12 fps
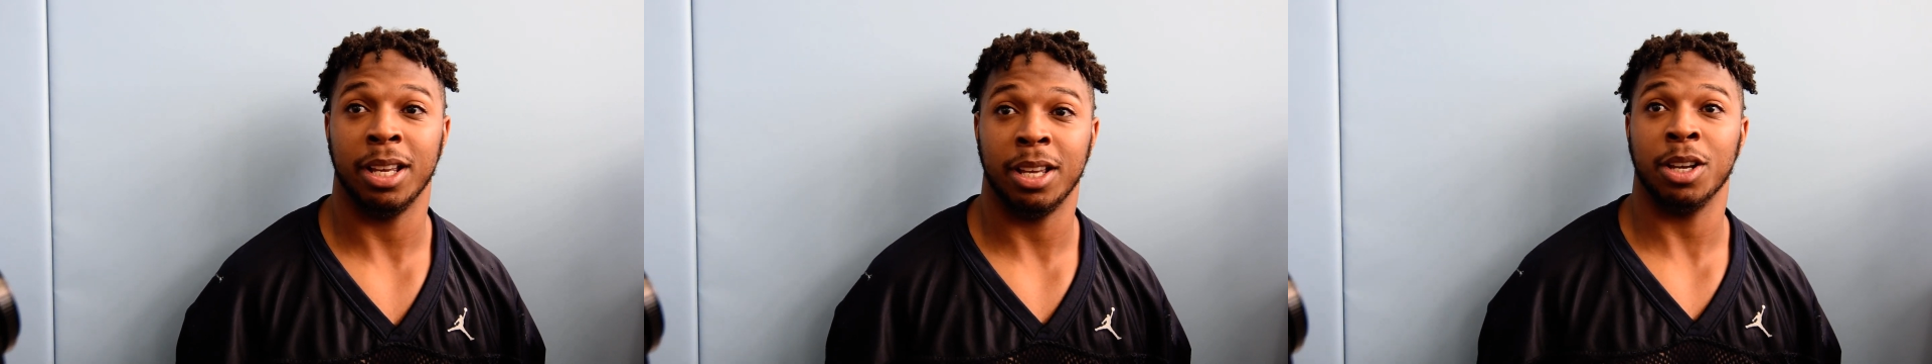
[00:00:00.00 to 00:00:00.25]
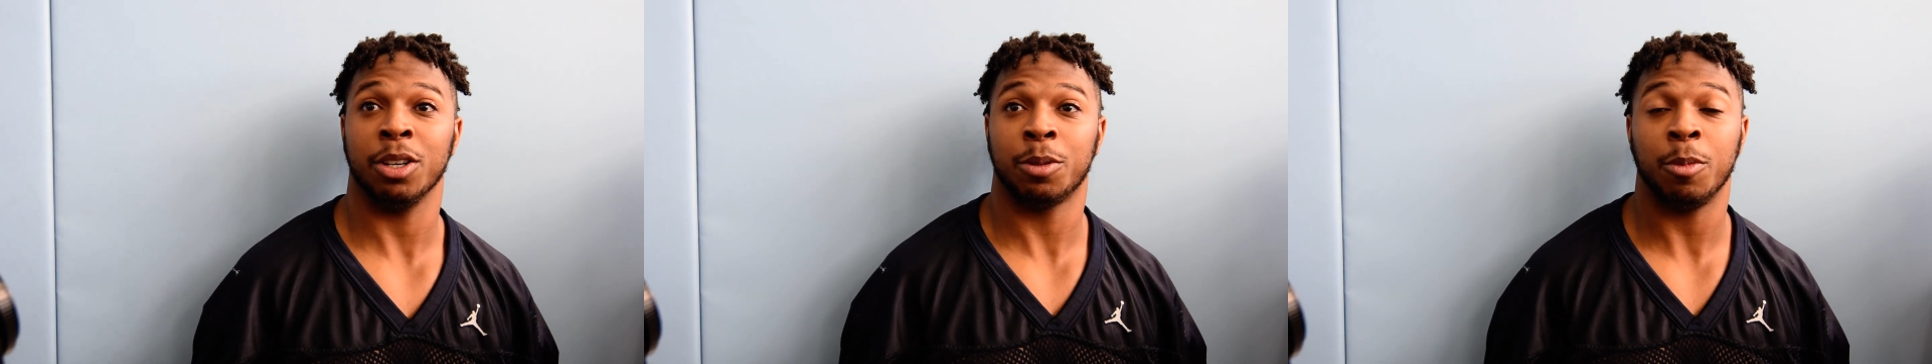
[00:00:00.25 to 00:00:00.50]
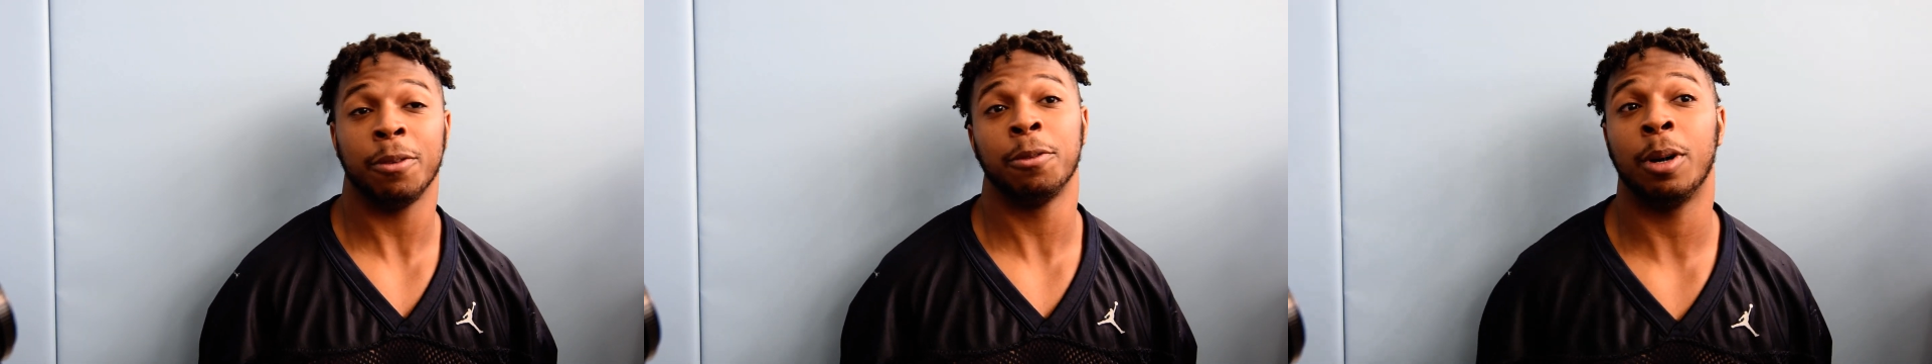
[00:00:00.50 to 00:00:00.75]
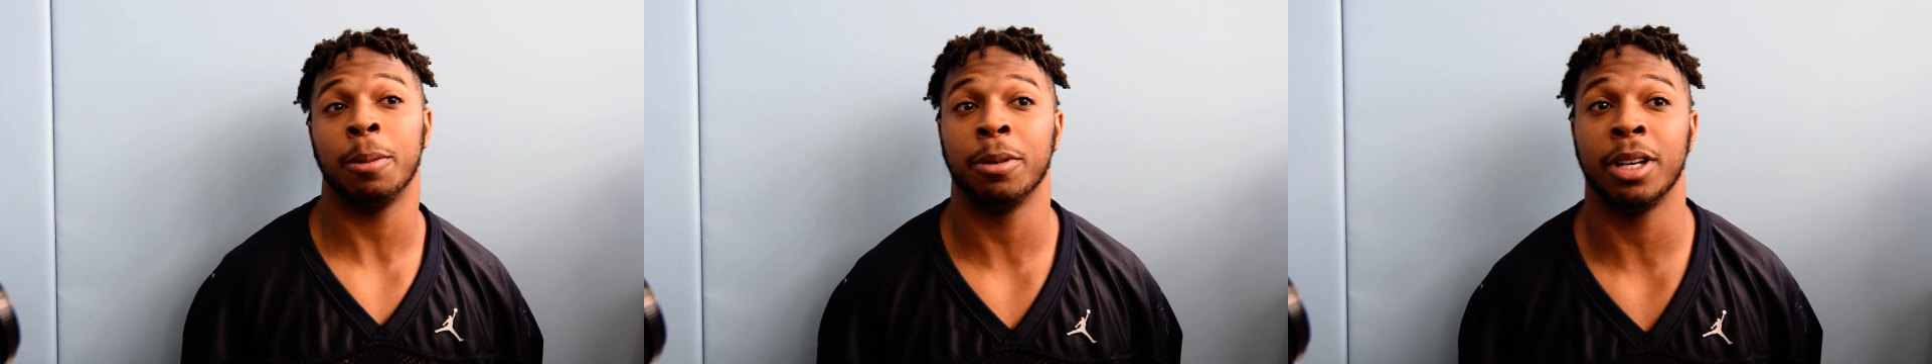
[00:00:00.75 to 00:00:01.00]
You're a smart
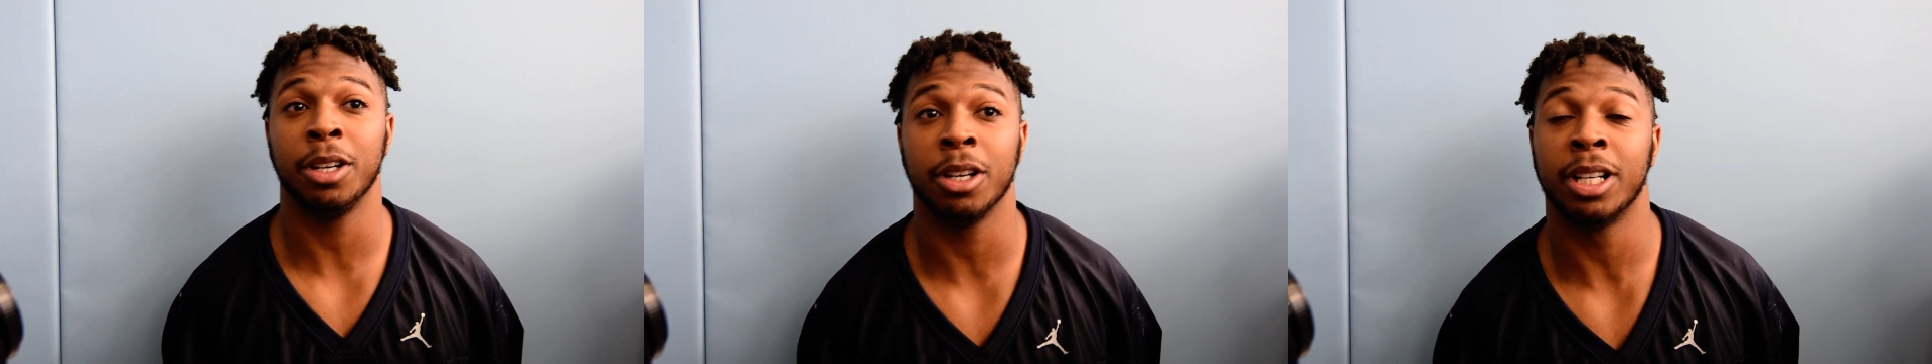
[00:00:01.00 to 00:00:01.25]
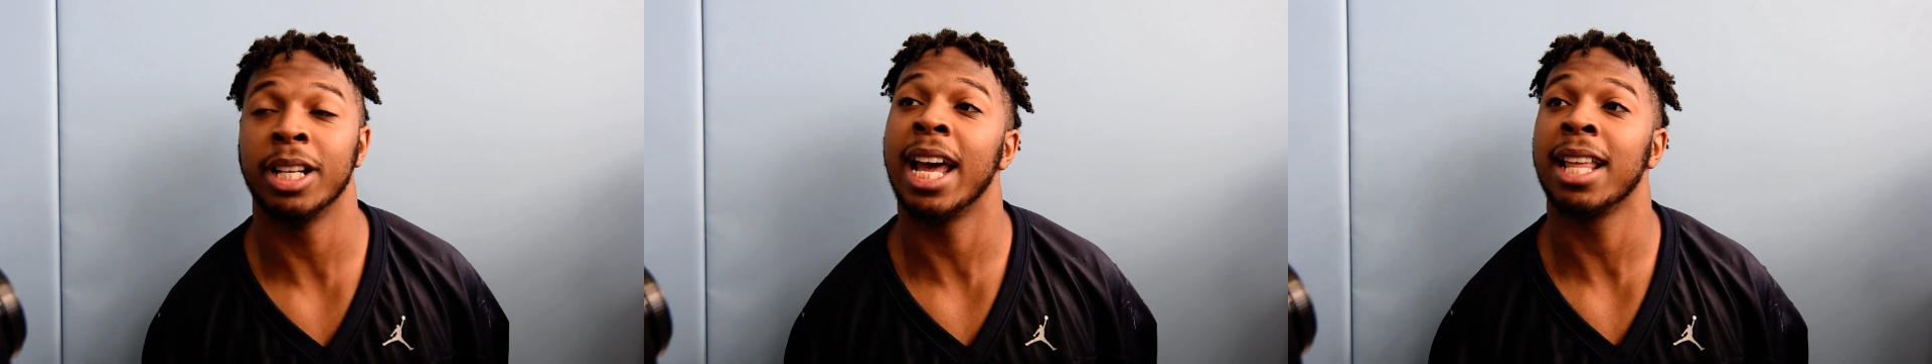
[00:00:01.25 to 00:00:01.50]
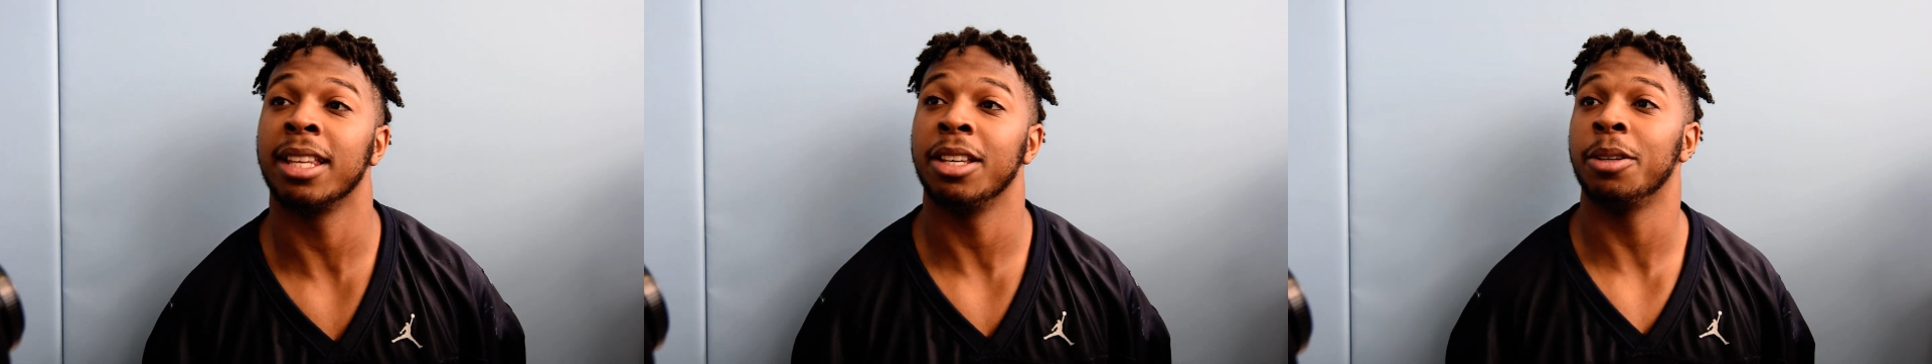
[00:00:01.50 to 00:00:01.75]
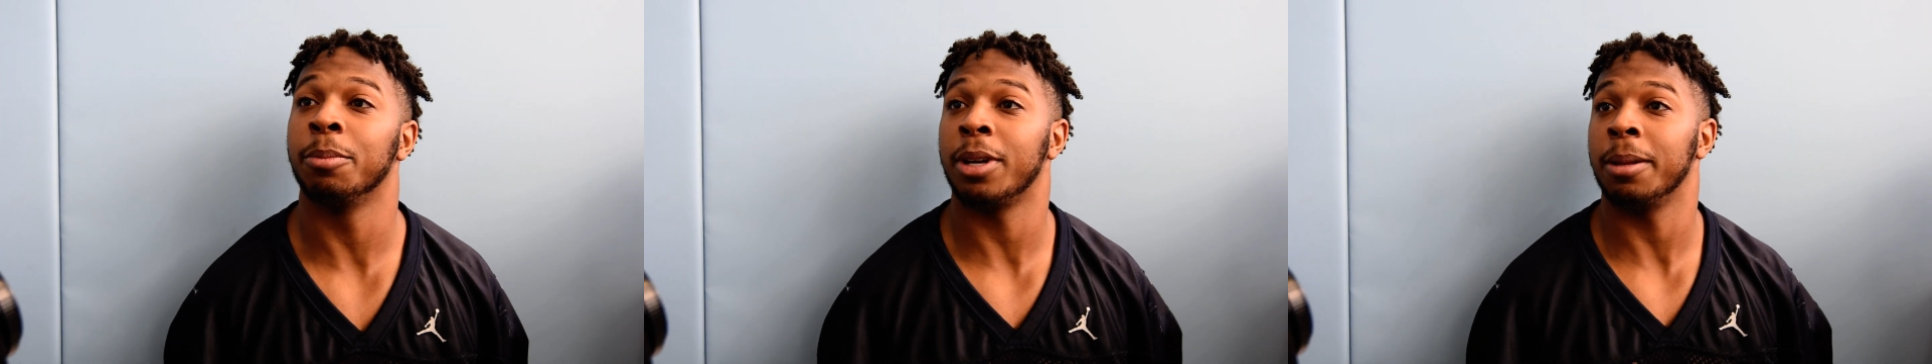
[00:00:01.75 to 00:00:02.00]
football player and you're a good athlete. You
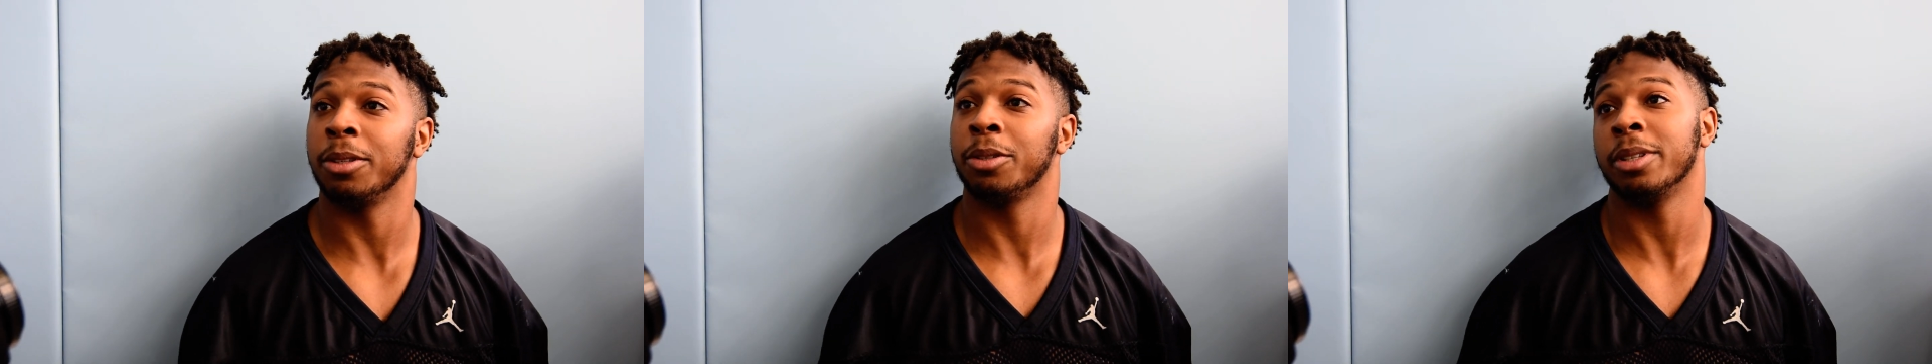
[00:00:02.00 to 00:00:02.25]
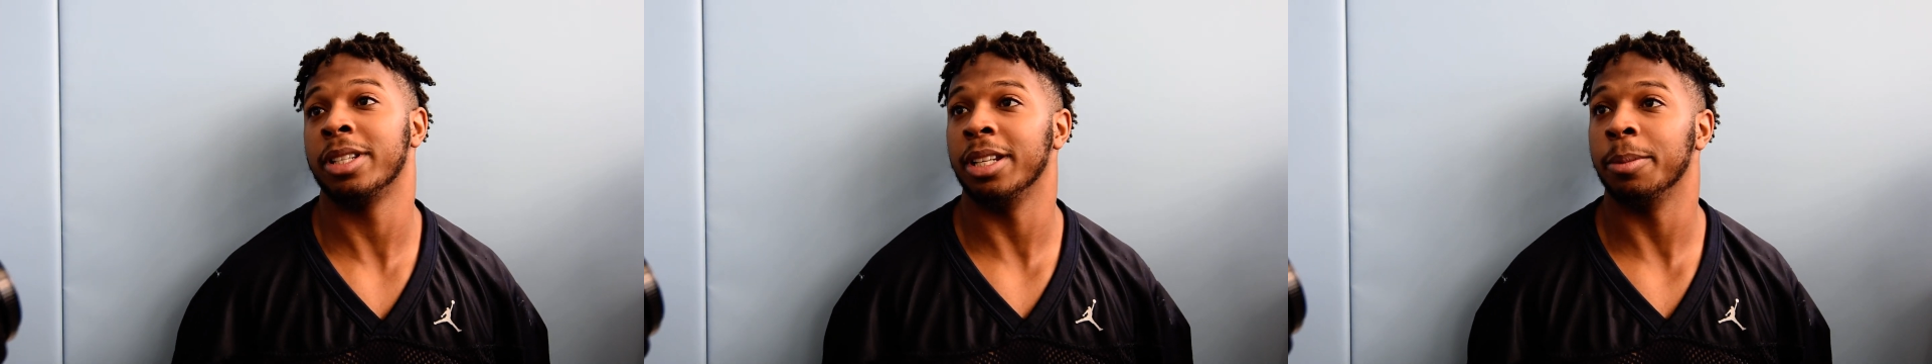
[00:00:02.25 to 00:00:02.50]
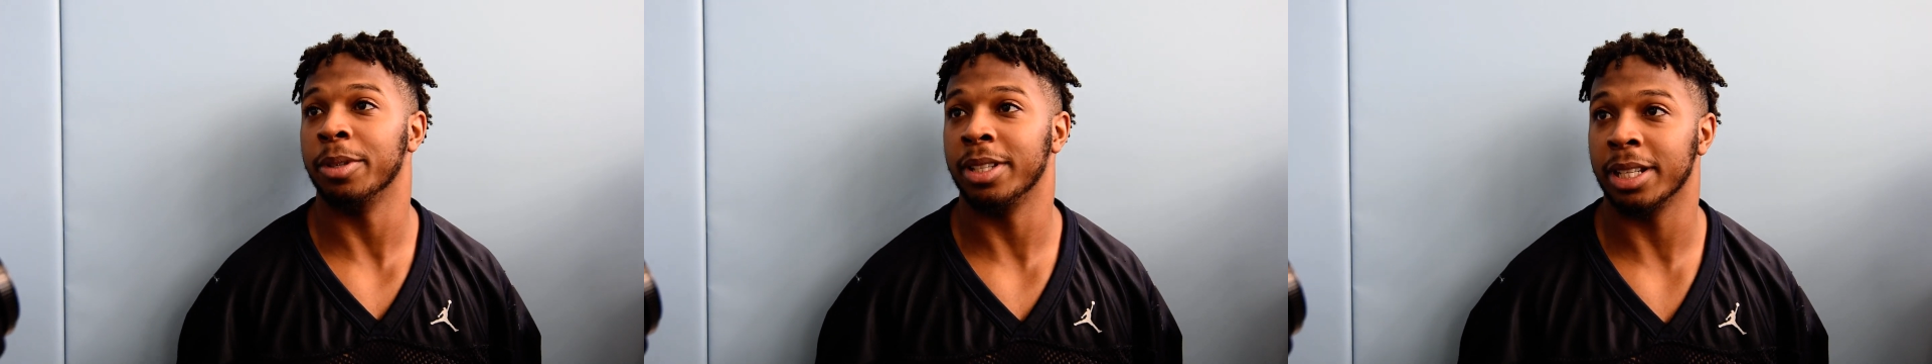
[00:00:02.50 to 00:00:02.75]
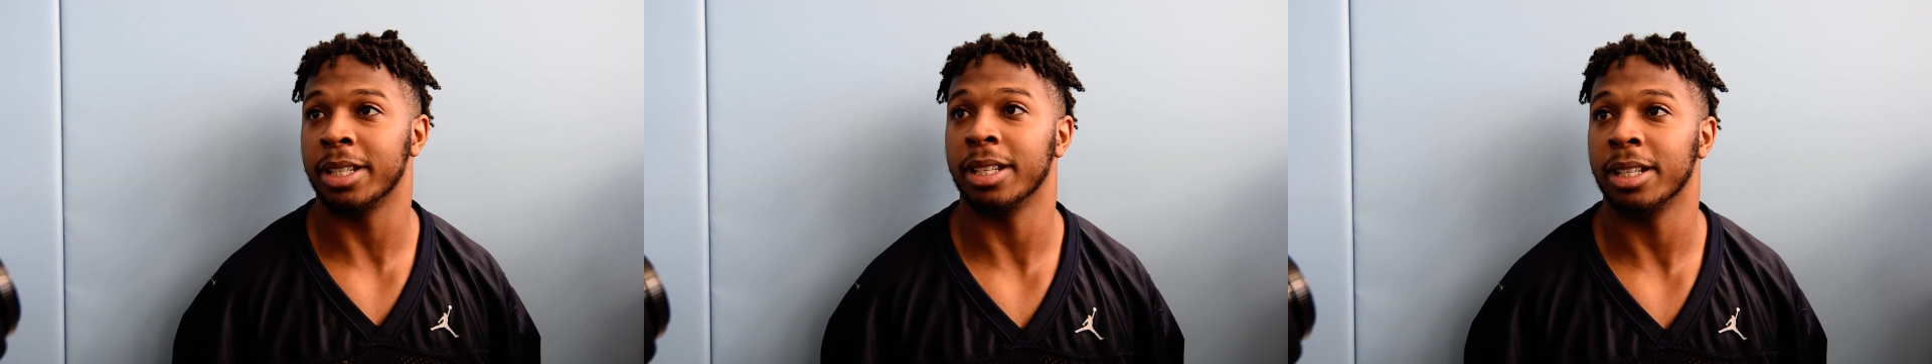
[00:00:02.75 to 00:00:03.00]
can probably switch to any
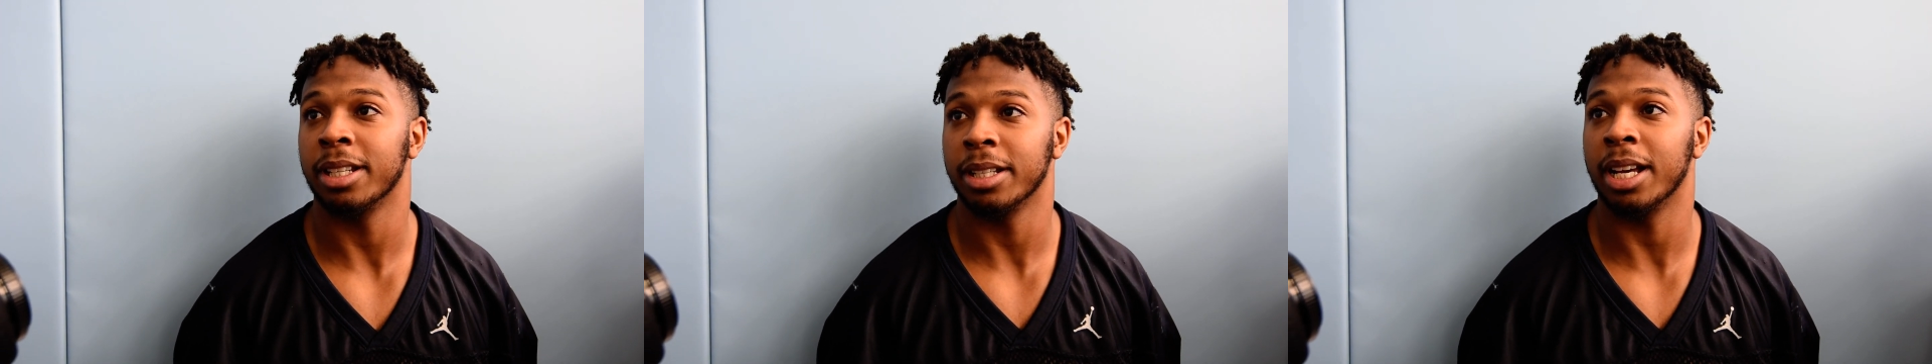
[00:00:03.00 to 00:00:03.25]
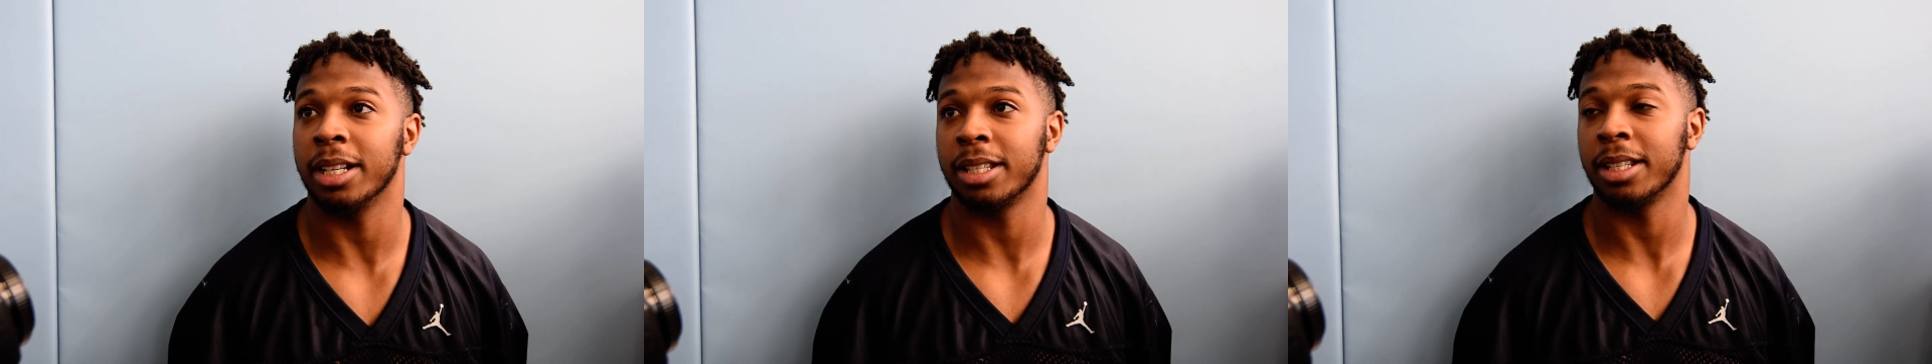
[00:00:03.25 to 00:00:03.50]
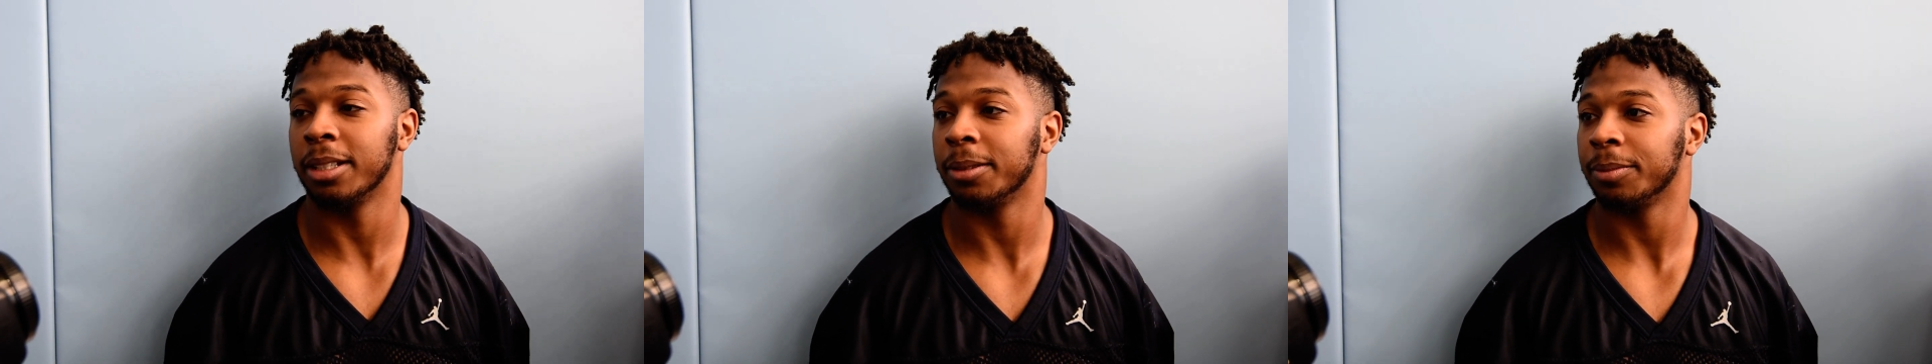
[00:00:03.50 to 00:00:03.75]
position, honestly.